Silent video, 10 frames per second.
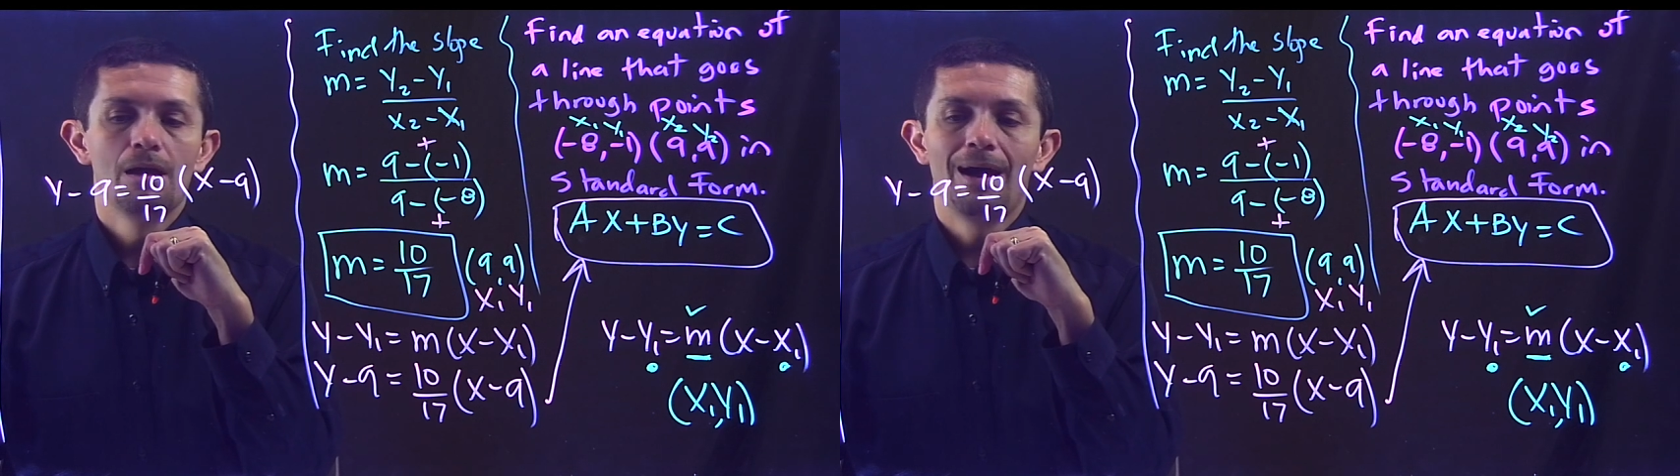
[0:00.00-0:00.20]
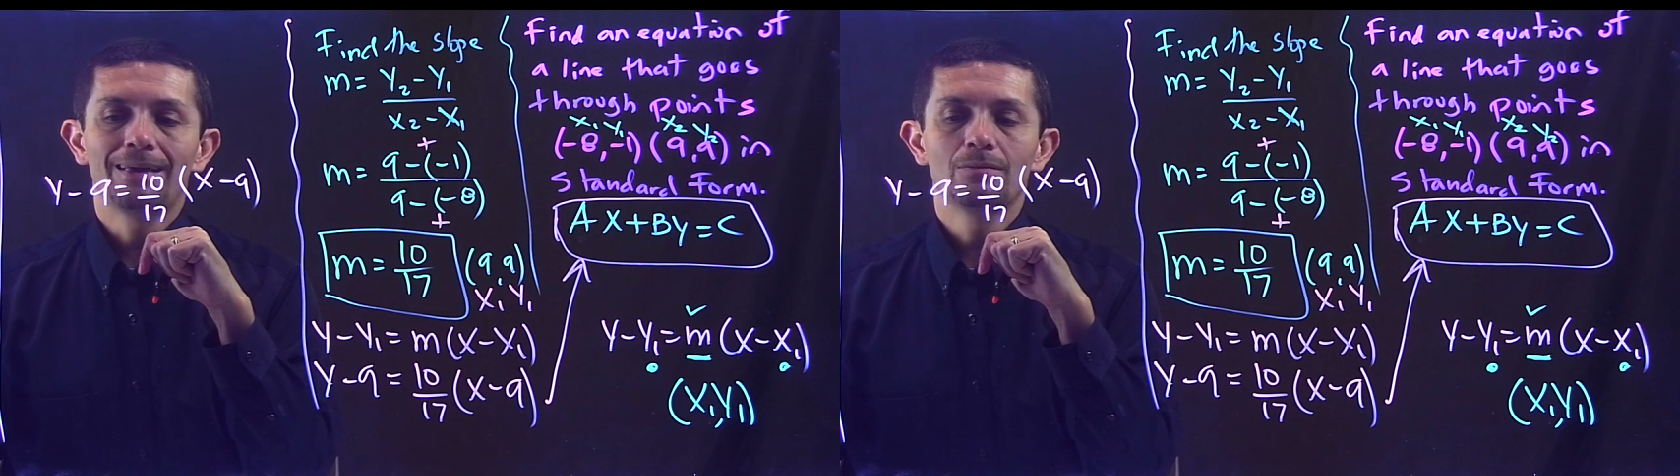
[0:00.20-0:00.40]

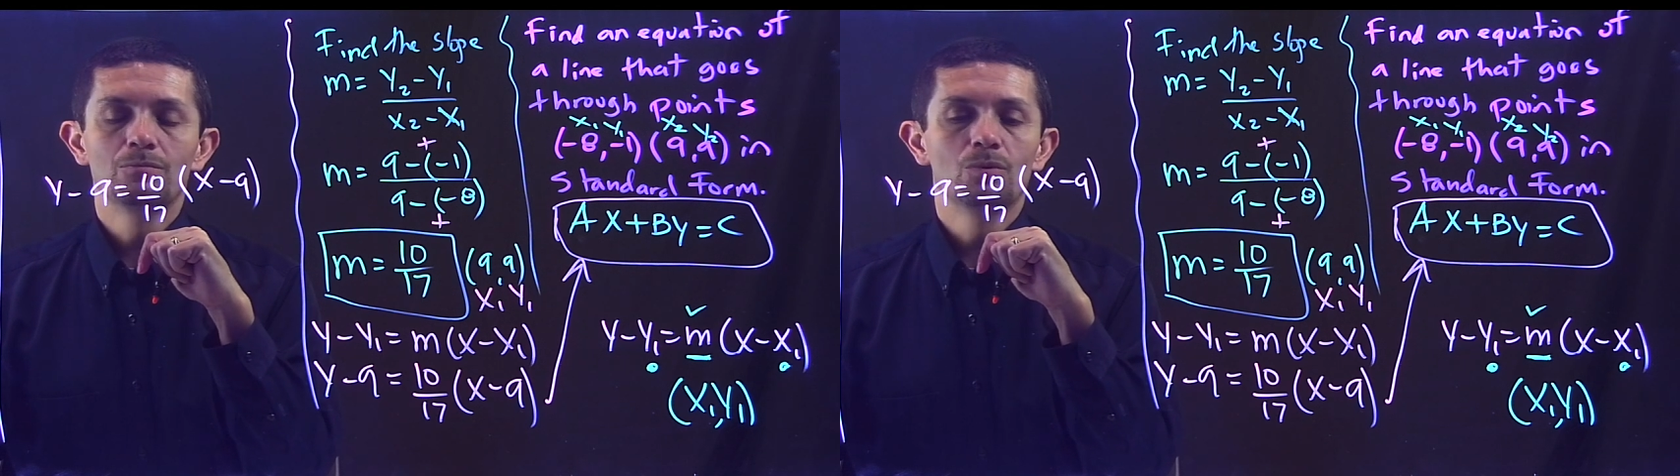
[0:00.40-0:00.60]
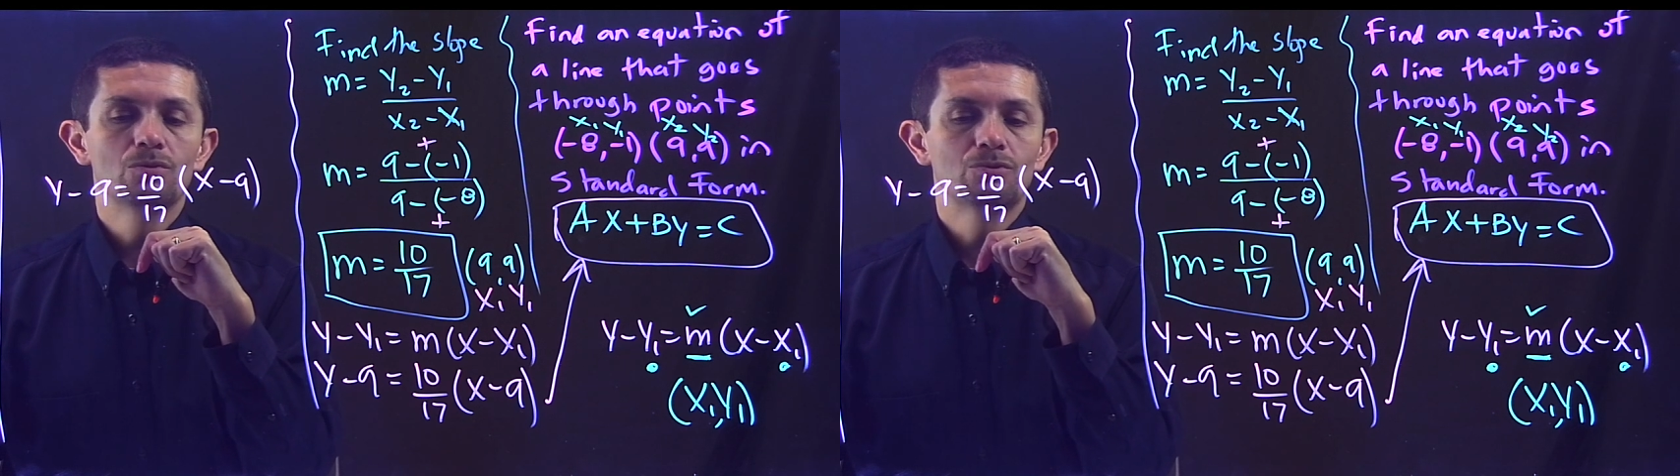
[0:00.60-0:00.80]
I can
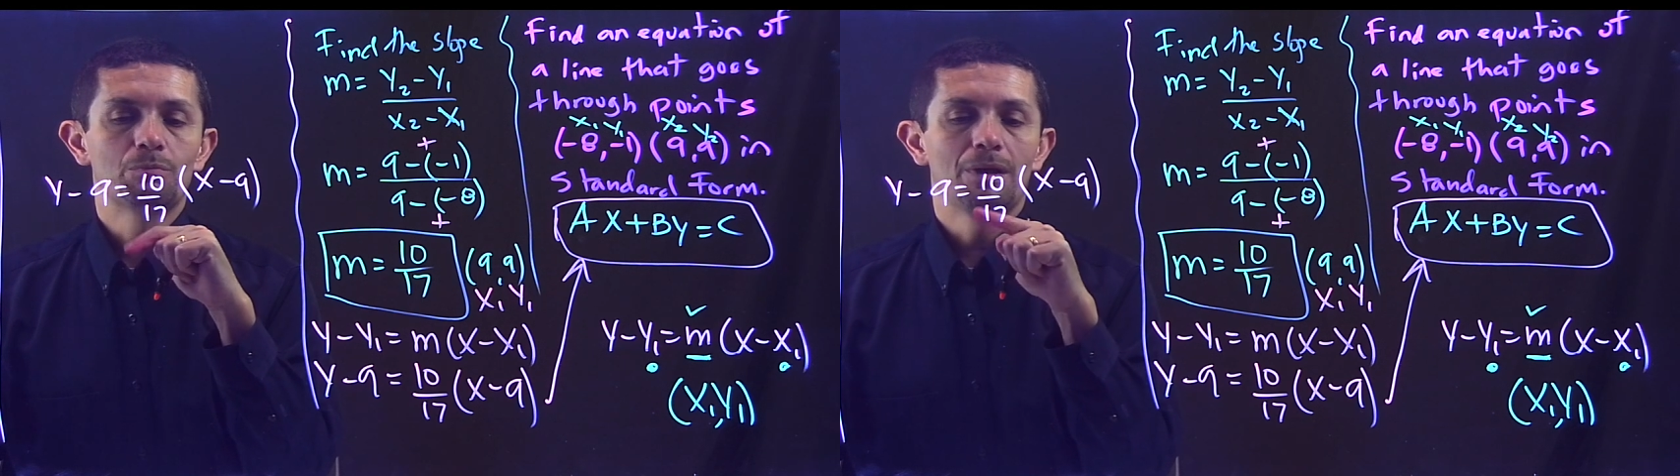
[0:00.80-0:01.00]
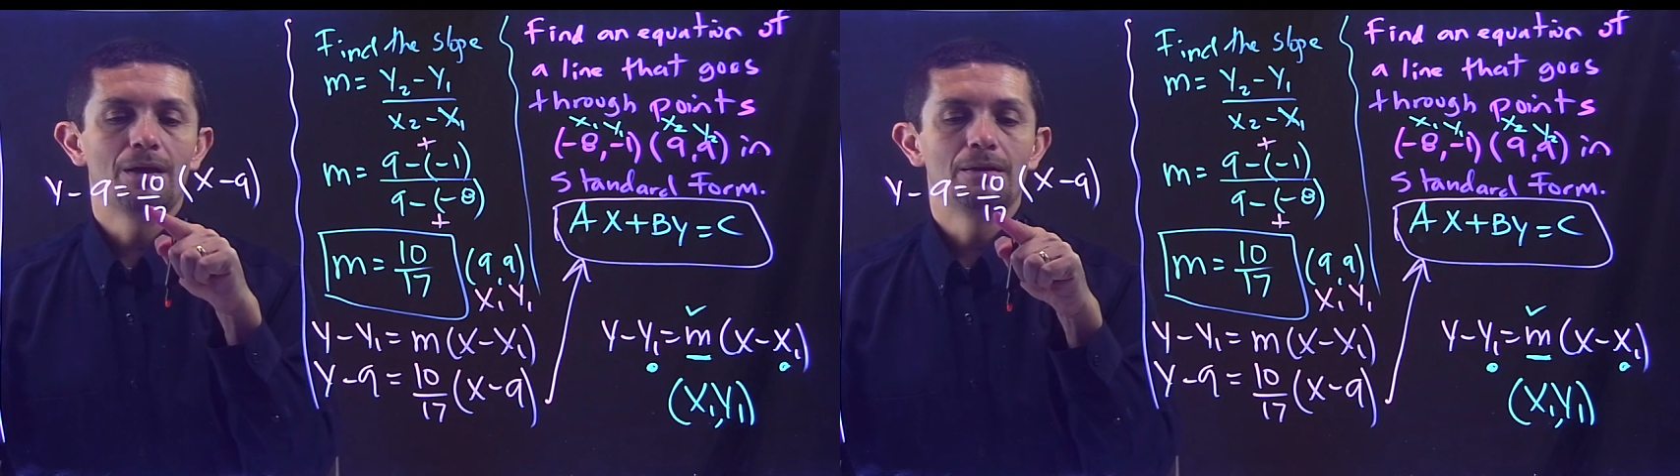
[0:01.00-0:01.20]

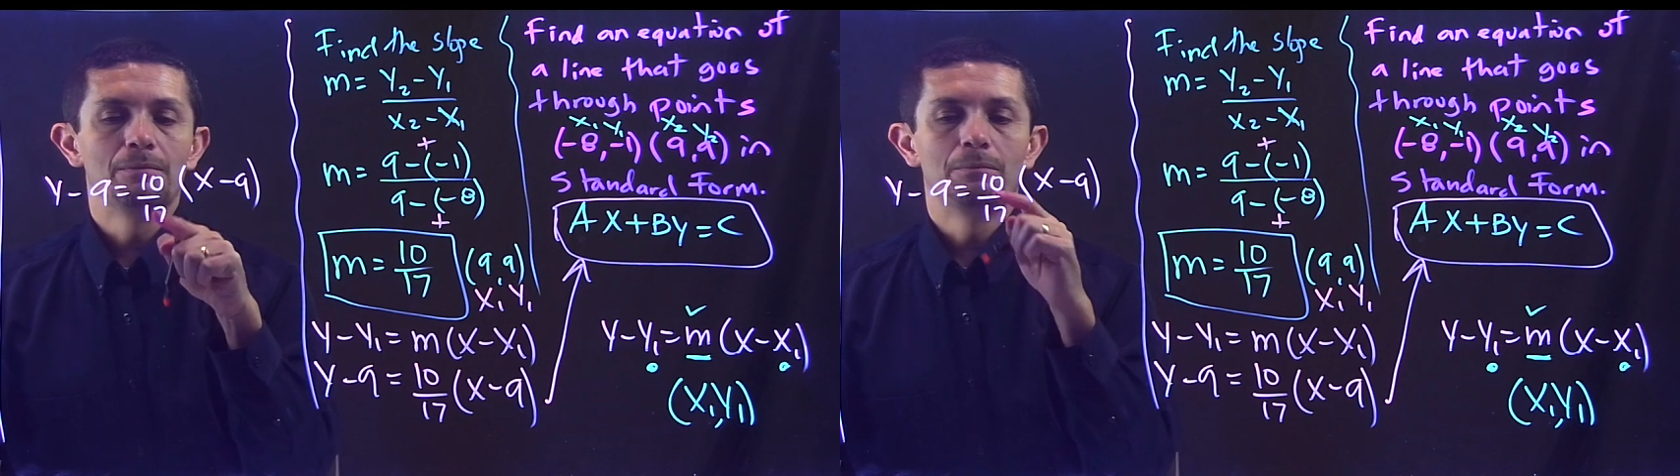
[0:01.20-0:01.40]
multiply